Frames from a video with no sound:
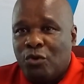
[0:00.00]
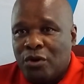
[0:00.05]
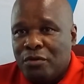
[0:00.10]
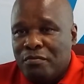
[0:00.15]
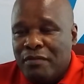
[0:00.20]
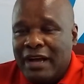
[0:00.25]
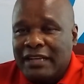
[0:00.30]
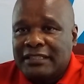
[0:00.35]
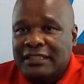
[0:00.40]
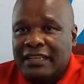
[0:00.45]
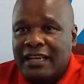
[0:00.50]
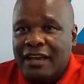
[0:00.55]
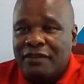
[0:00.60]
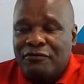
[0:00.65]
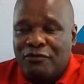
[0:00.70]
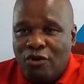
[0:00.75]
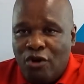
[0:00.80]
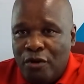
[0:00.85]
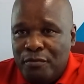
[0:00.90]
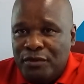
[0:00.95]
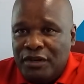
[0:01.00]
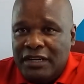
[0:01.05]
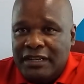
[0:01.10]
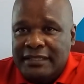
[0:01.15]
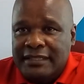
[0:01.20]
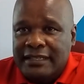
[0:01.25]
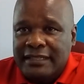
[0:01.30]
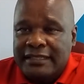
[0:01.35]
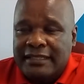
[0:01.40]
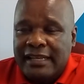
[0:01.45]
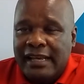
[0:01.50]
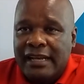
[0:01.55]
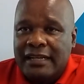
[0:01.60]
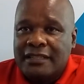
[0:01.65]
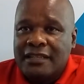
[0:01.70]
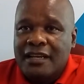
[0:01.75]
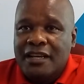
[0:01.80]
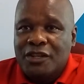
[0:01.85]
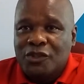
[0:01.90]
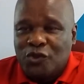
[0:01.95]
We must have communist cells.